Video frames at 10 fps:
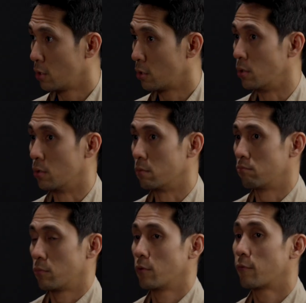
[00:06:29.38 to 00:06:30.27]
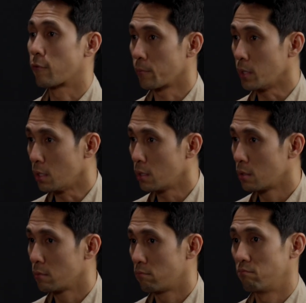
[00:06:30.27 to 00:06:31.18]
on, for me,
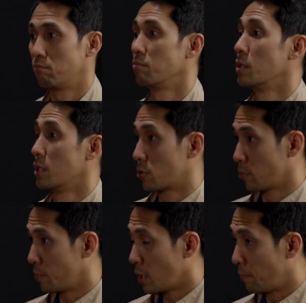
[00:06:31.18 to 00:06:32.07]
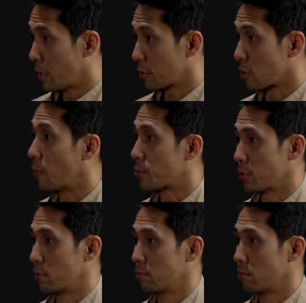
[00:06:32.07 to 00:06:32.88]
this would be a better option.